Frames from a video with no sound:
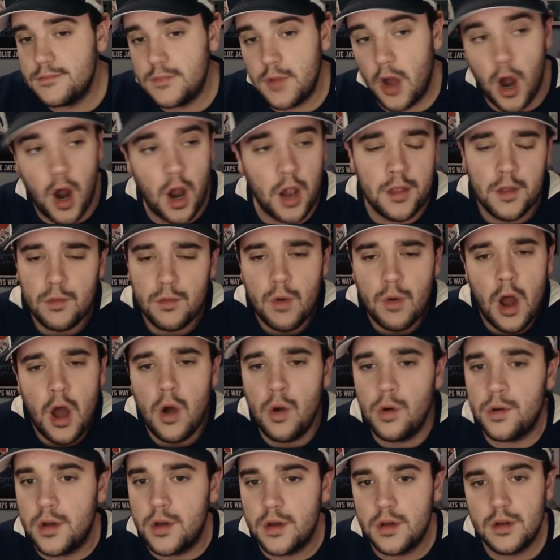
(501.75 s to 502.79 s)
On the
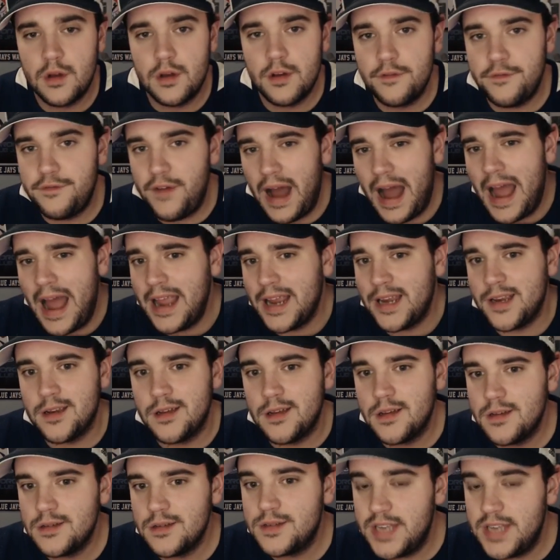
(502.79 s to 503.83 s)
road. Fine.
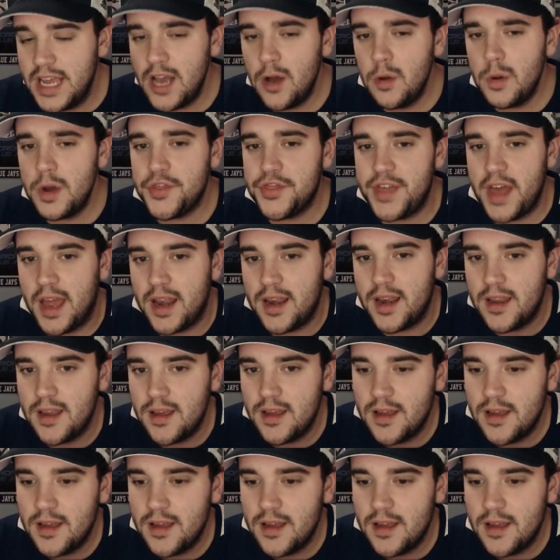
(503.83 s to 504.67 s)
Deal with it.